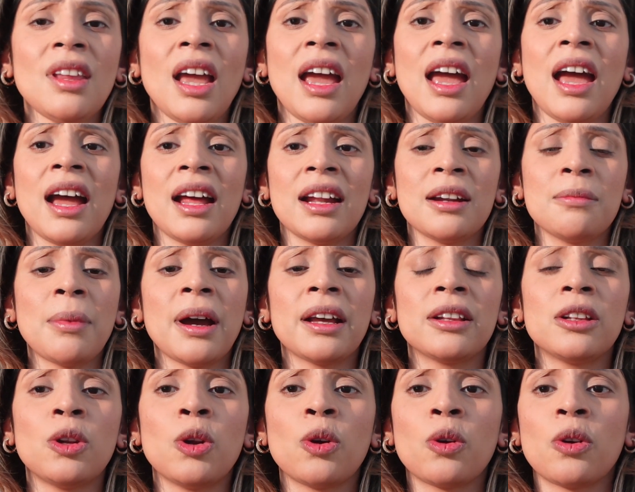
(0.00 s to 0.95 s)
and by
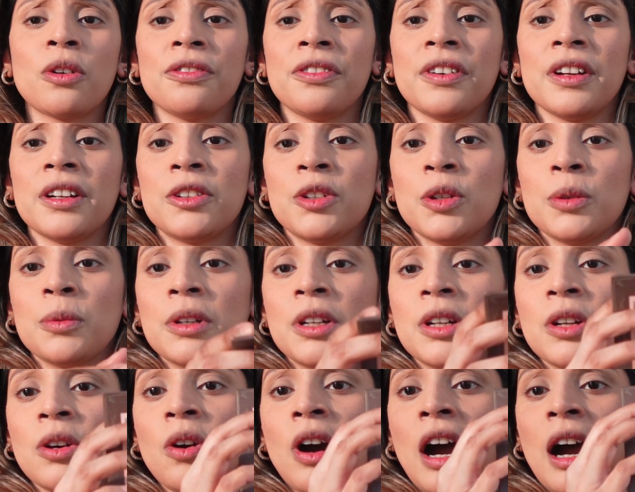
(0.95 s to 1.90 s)
the look of it you would
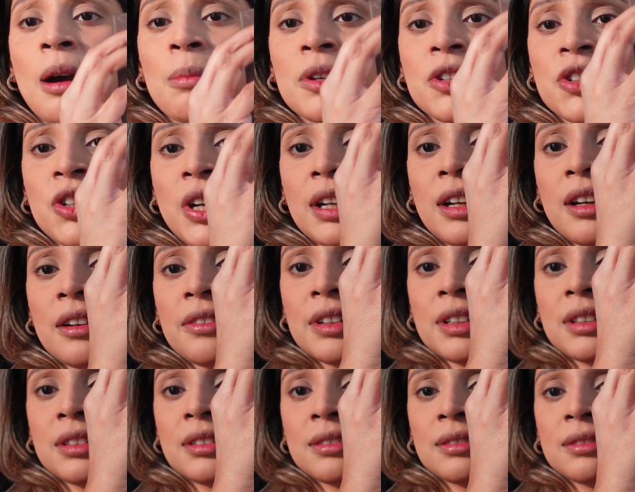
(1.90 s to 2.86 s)
know how much I love
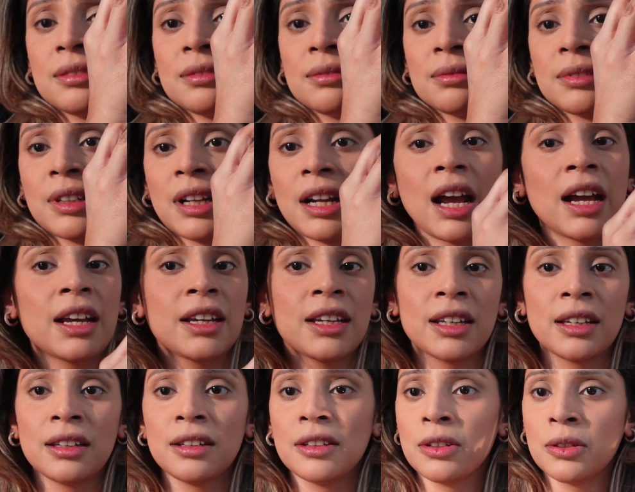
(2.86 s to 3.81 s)
it. I
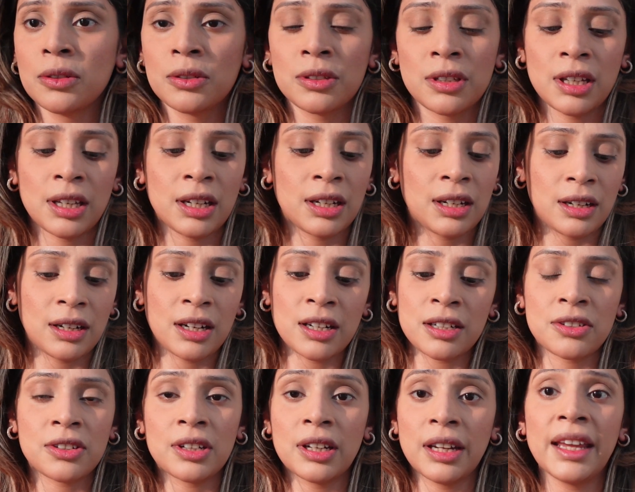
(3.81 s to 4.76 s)
use it
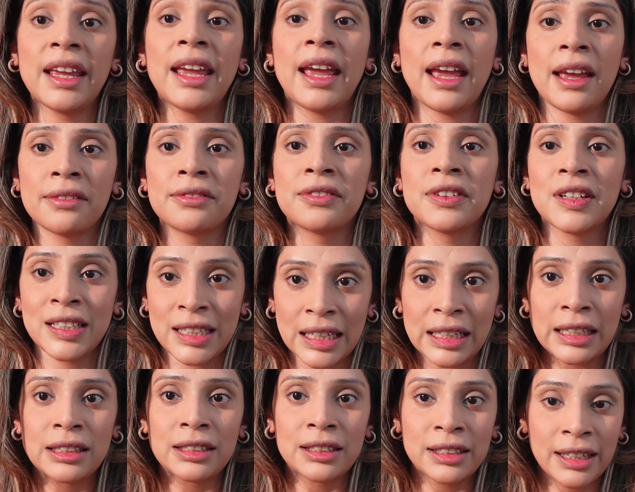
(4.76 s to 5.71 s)
literally every
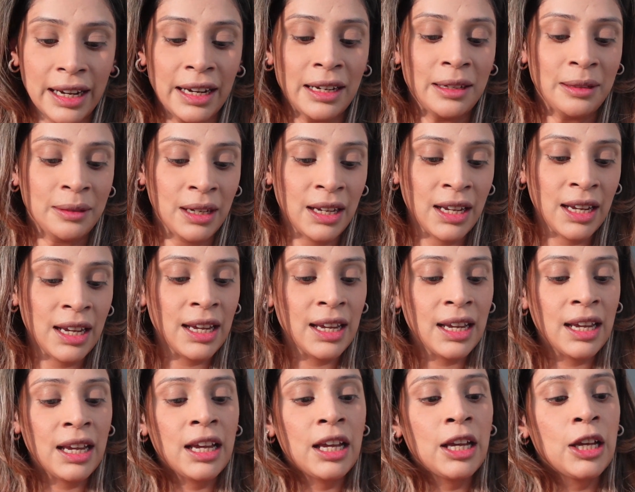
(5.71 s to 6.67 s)
single day.
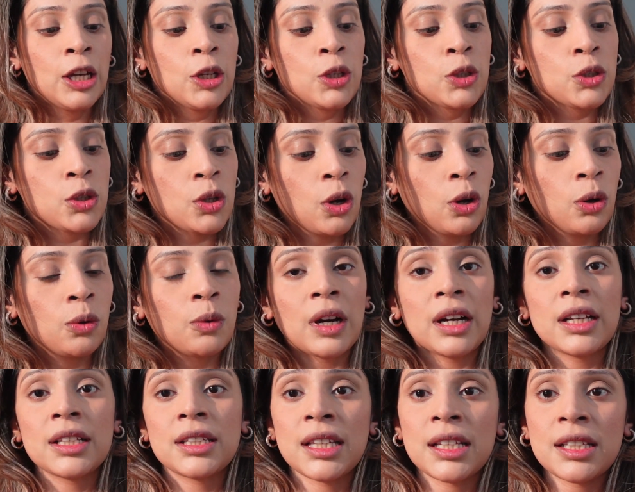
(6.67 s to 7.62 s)
So
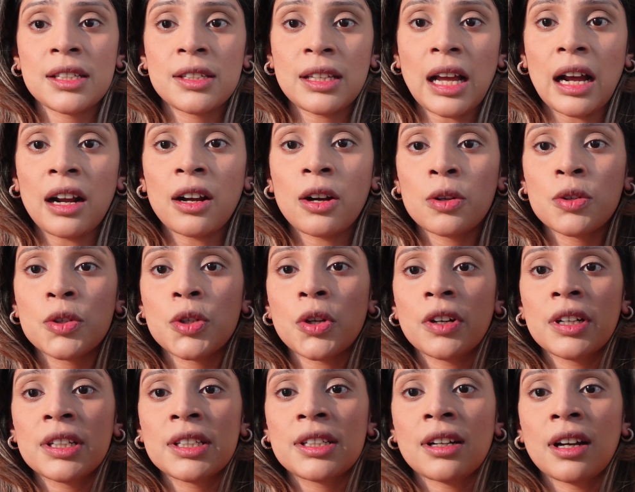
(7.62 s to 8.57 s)
since our contour
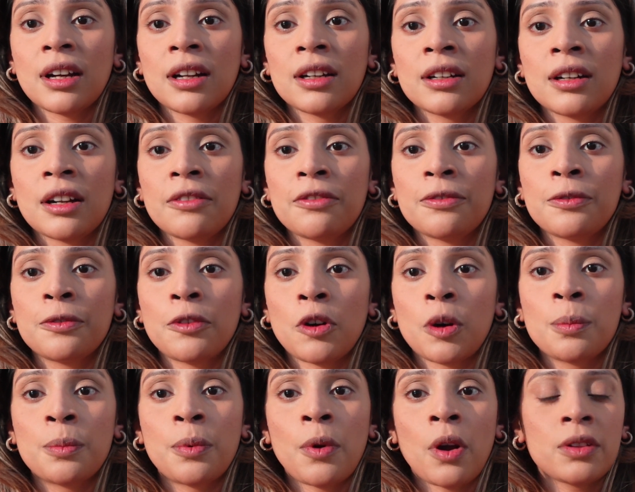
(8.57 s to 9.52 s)
is done,
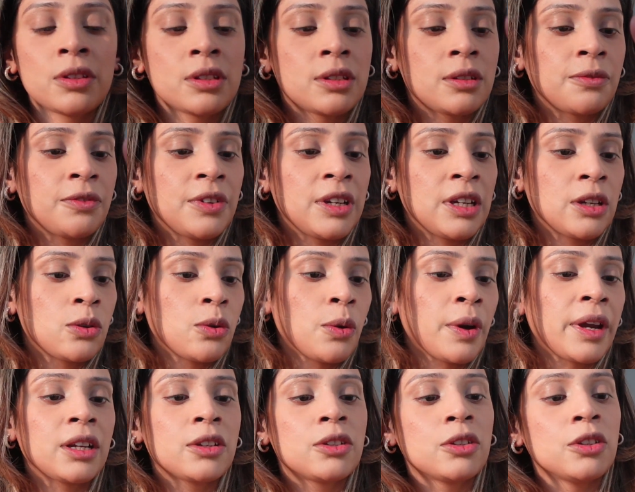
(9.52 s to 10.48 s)
for bronze we are
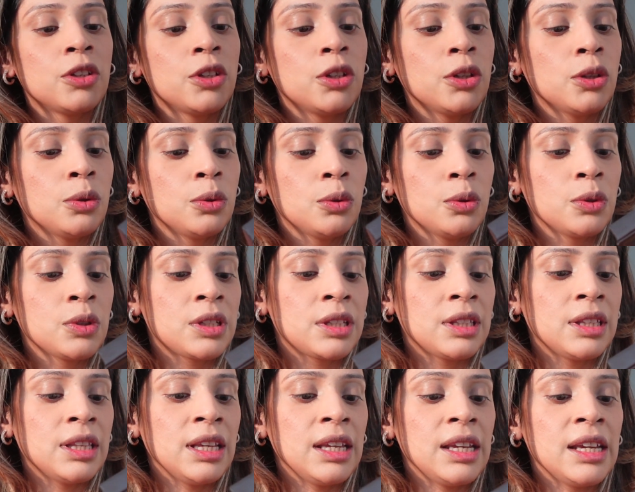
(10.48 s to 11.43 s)
going to use
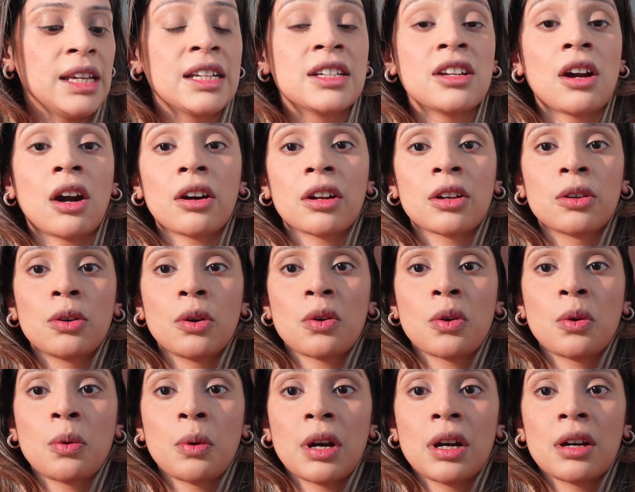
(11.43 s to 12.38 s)
the dark
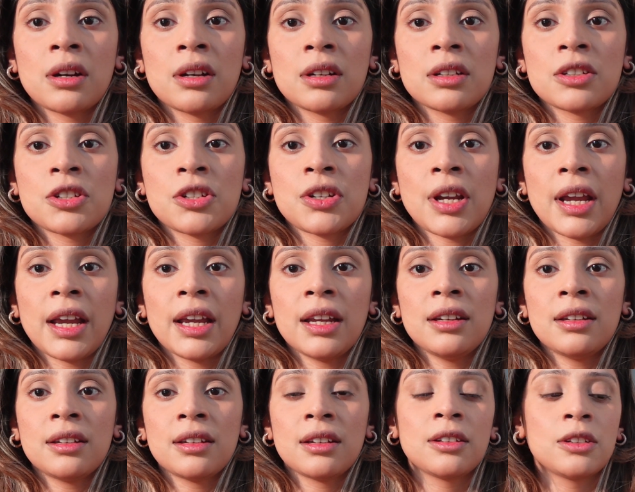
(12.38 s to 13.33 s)
cocoa
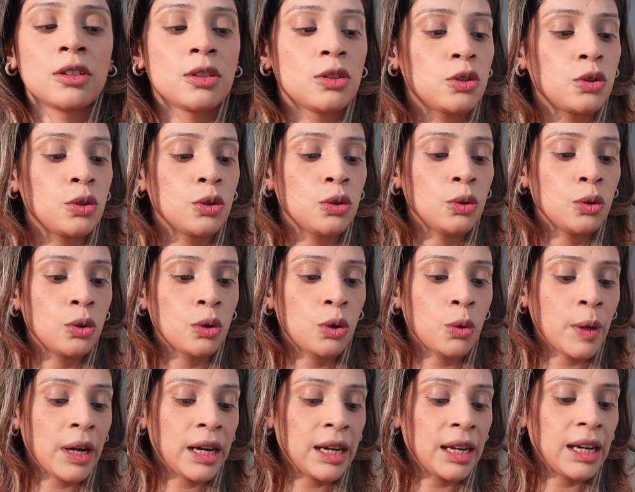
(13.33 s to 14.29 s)
shade to
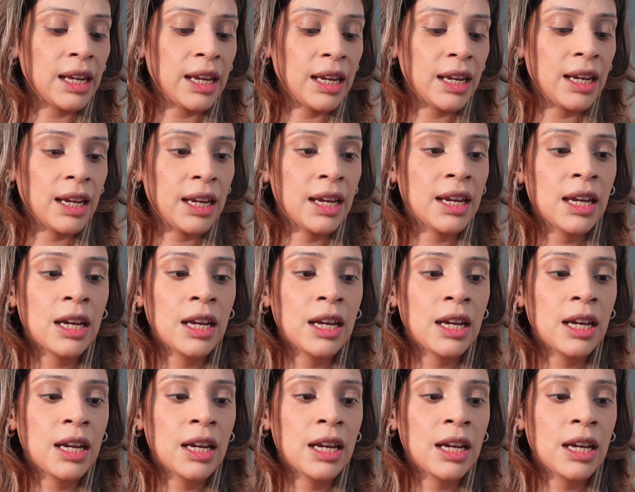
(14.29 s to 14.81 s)
quickly